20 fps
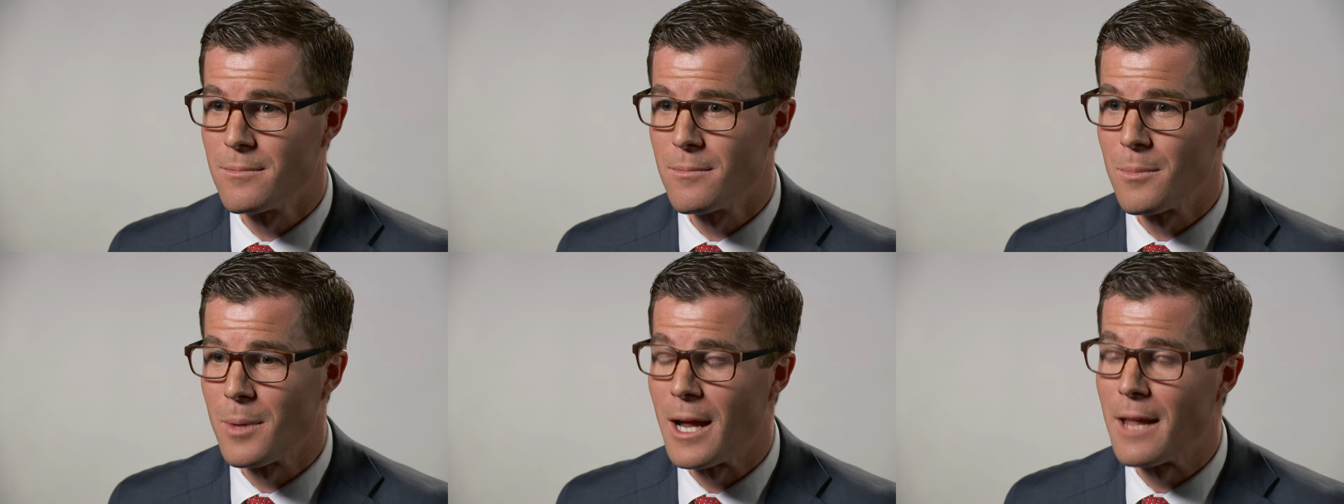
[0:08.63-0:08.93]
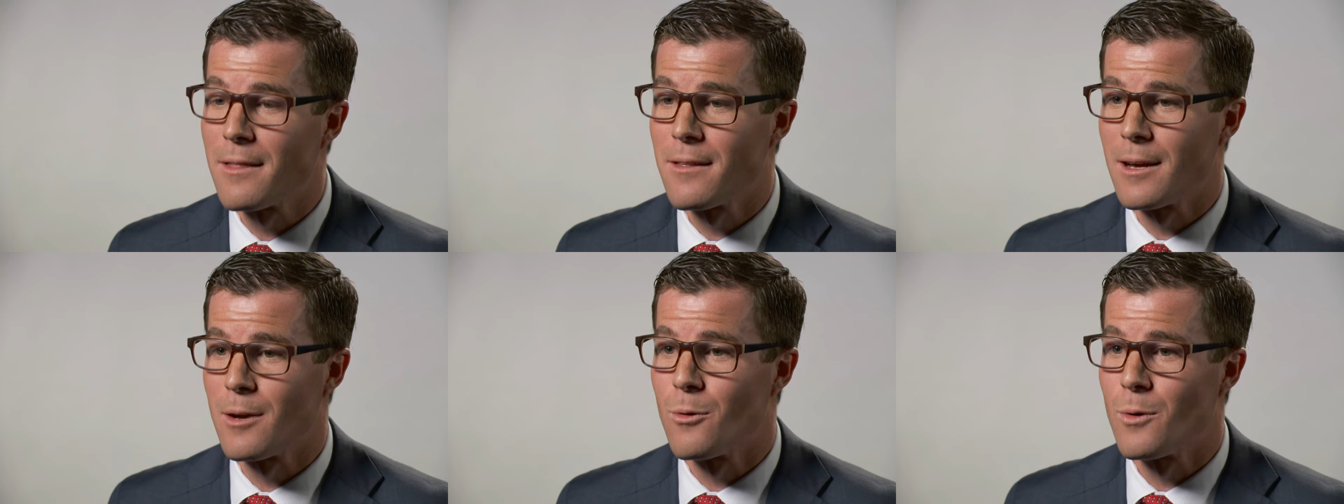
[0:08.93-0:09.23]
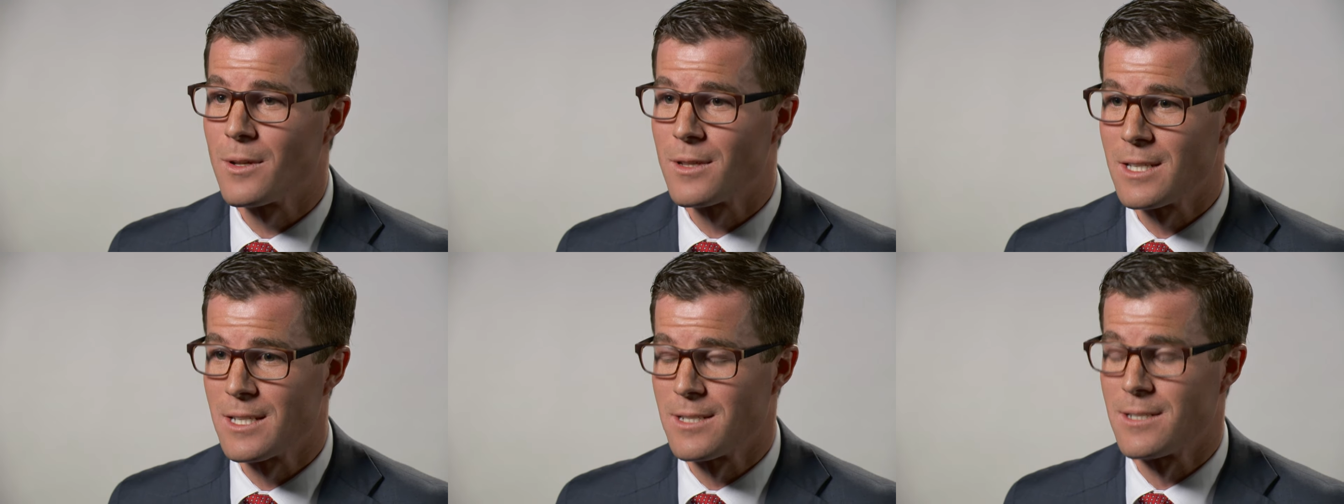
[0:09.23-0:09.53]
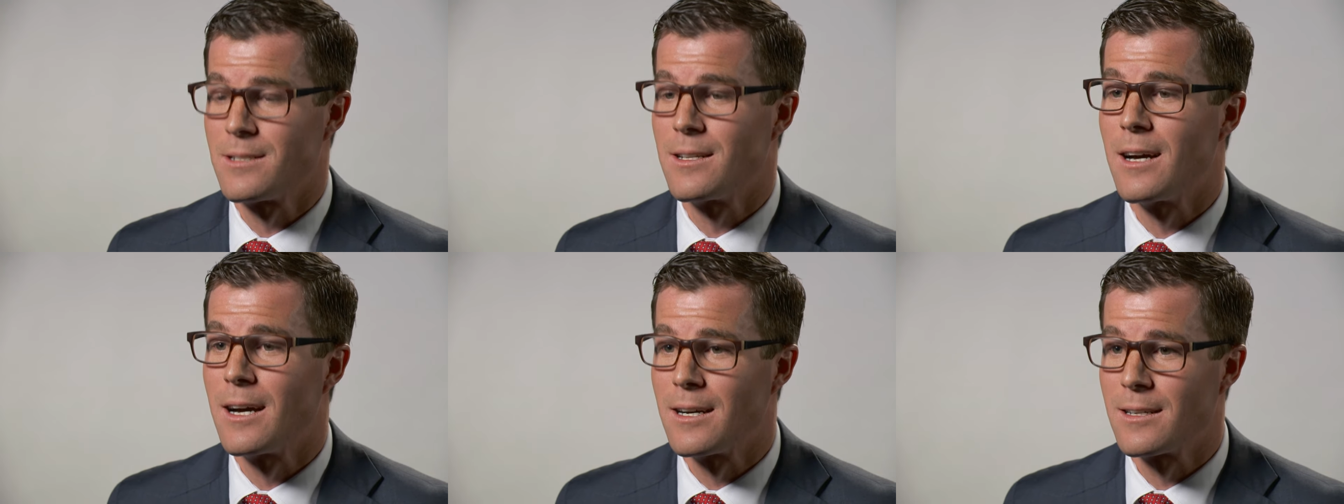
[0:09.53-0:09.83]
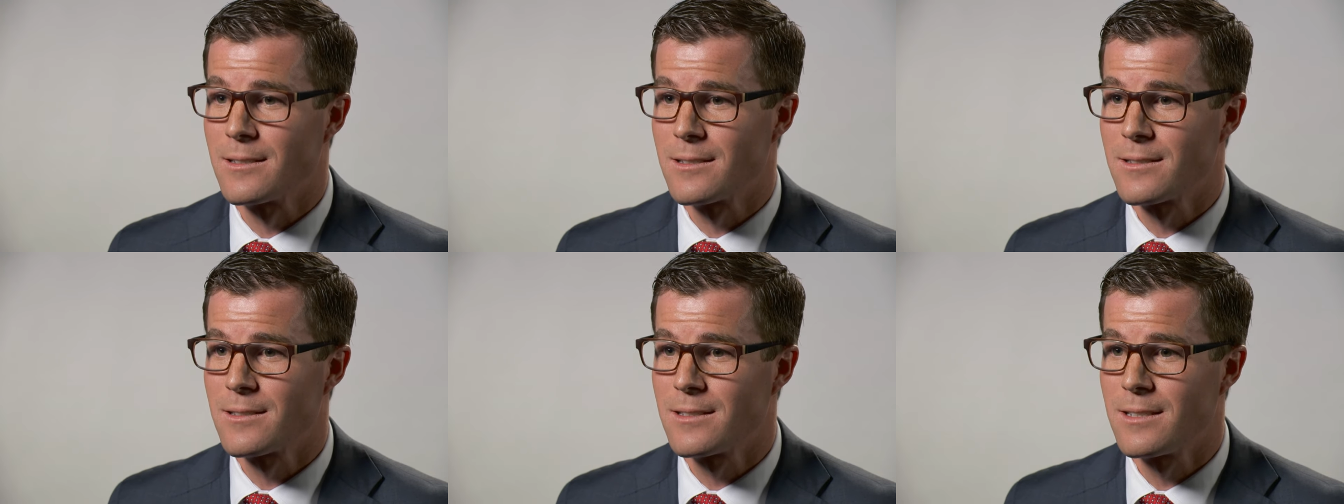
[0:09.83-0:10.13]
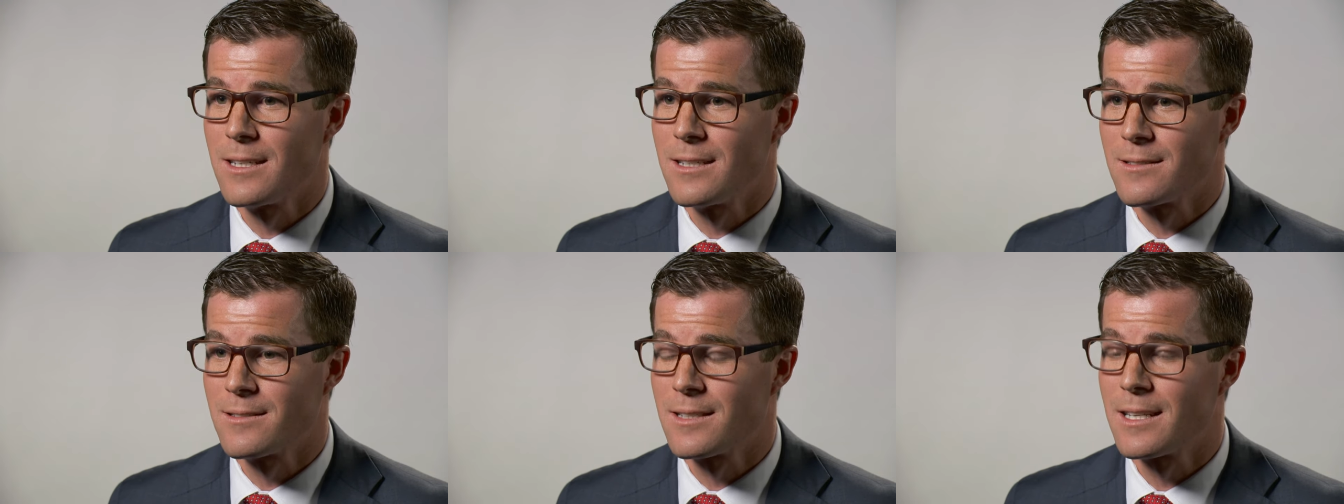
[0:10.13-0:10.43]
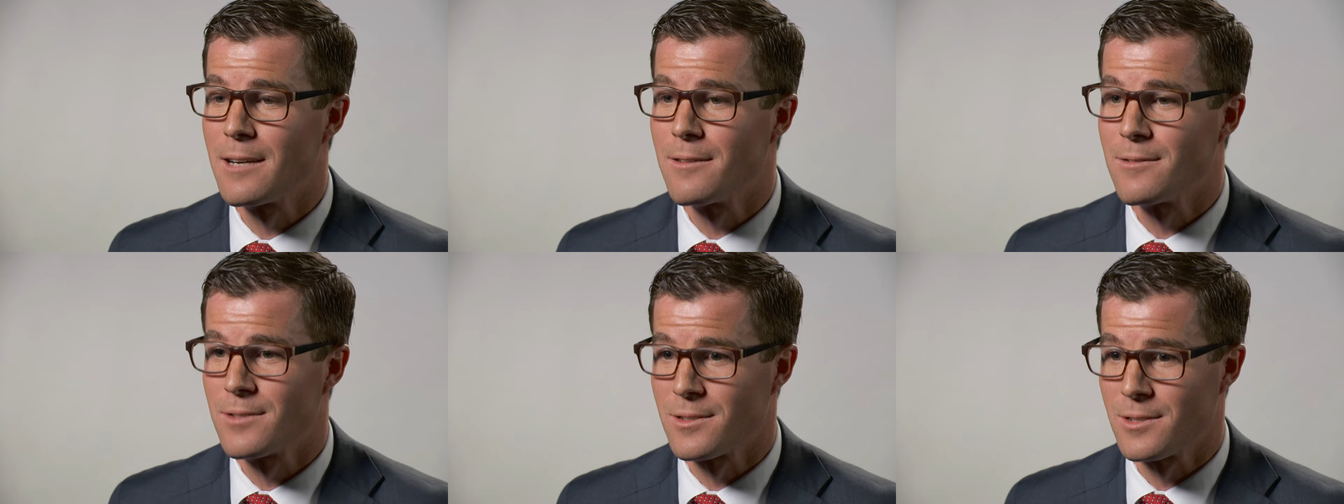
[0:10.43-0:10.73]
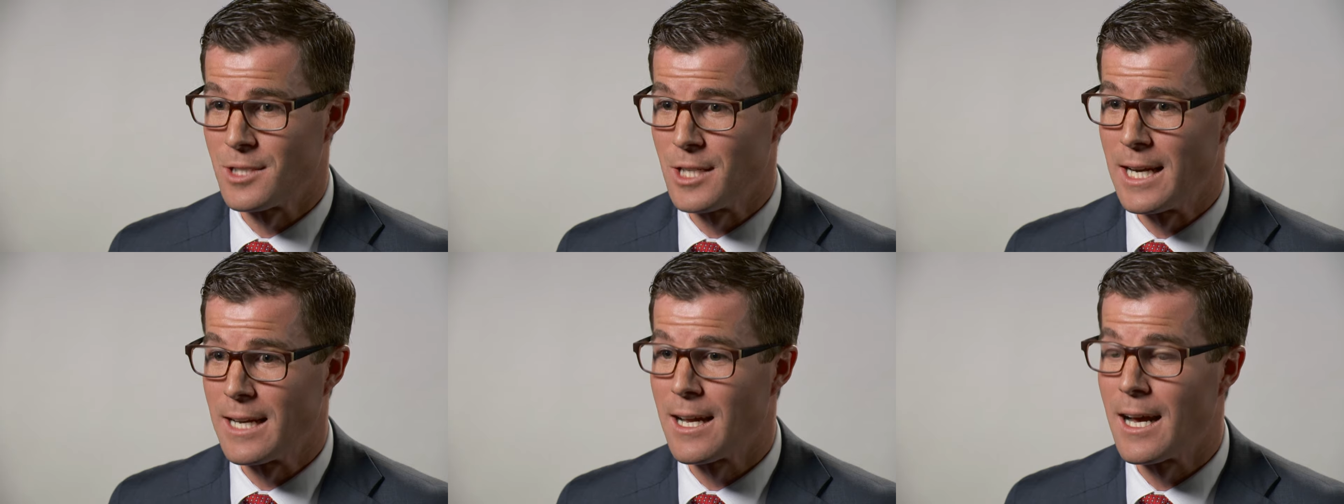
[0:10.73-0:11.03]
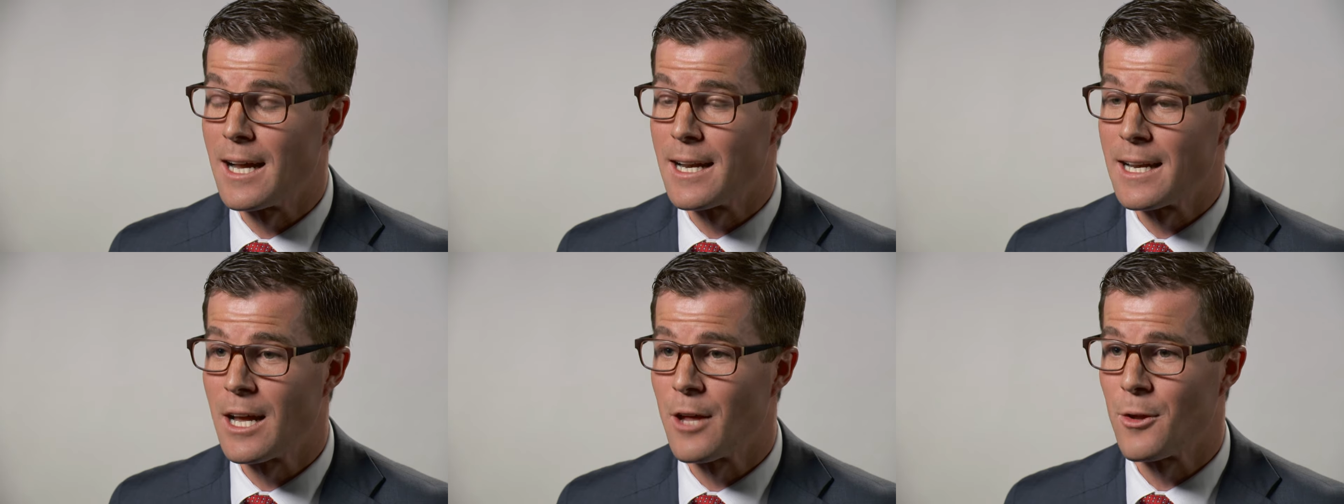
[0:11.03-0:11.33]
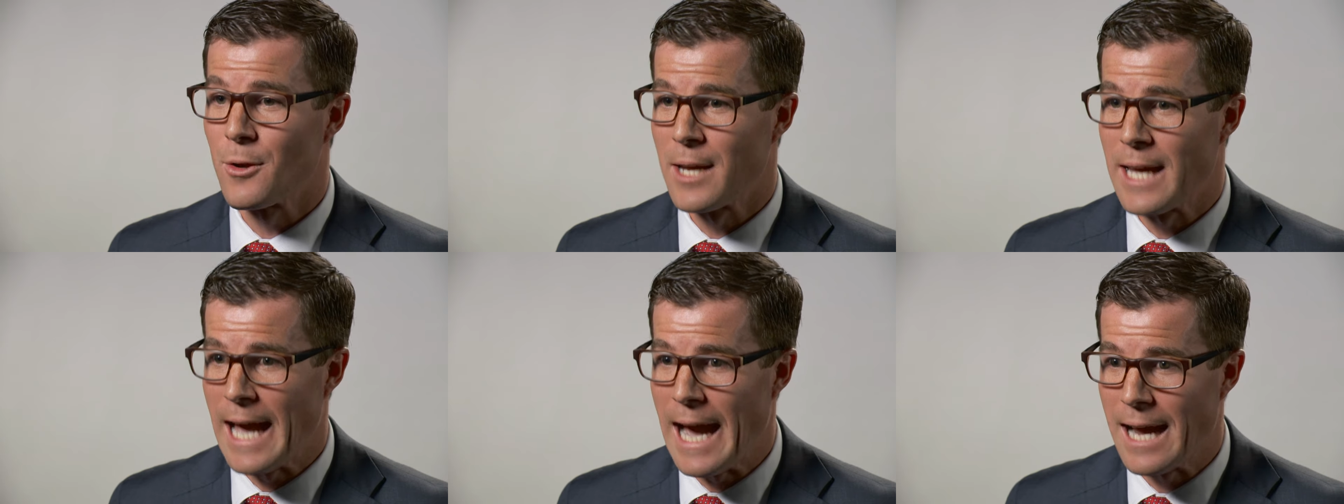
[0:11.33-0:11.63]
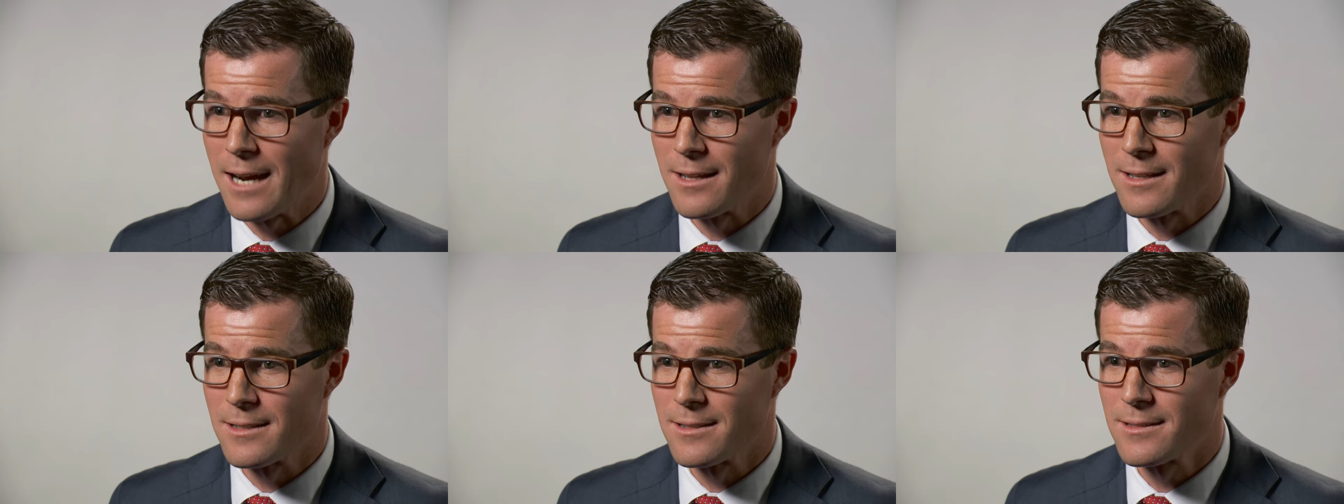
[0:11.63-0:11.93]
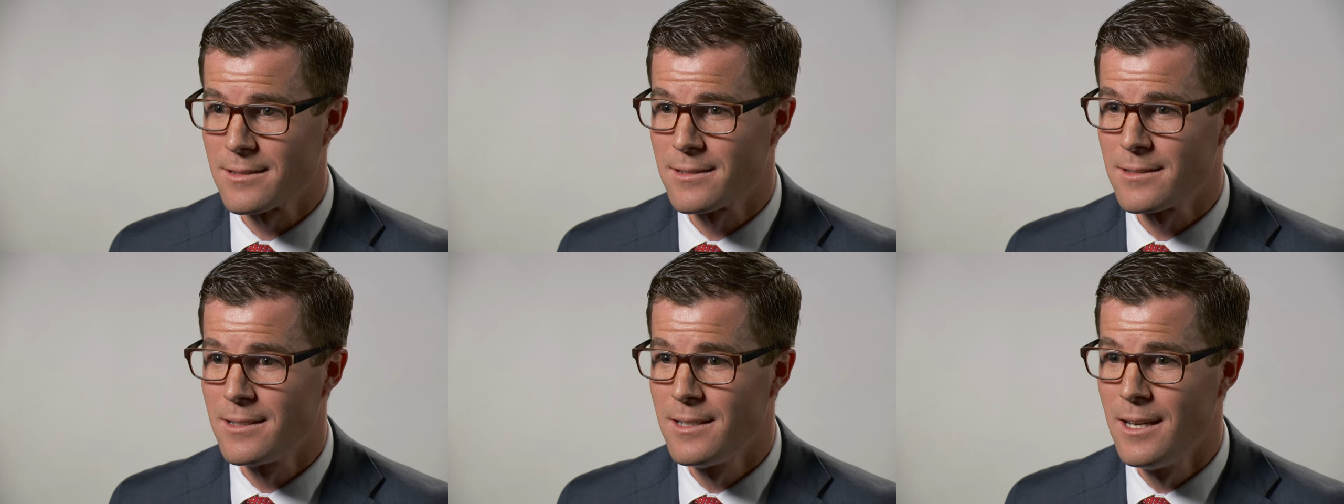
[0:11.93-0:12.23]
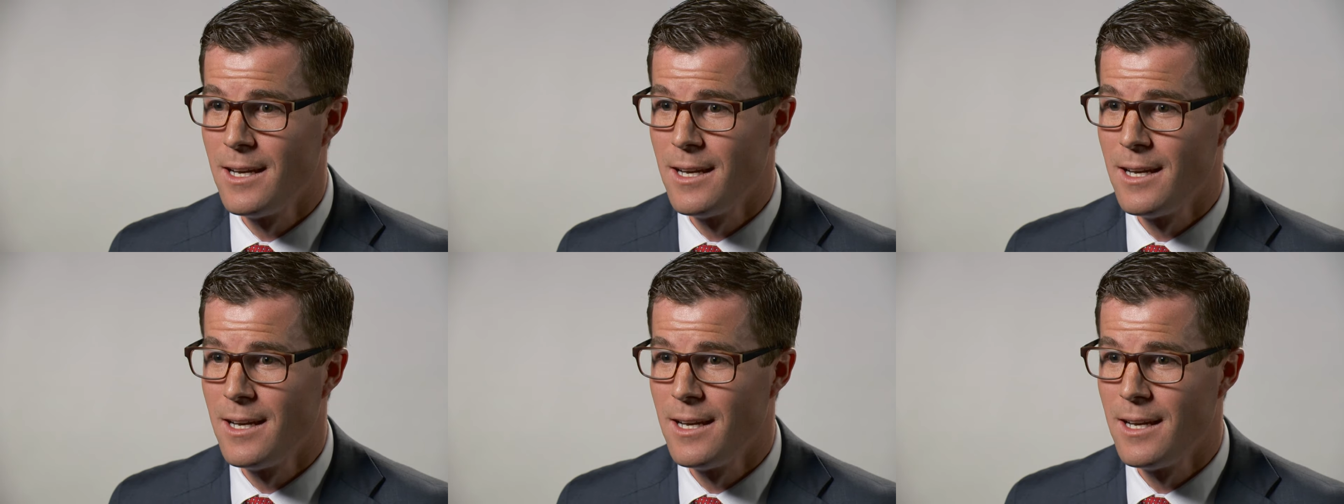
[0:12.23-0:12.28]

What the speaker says: But I think what this does is gives us yet another catalyst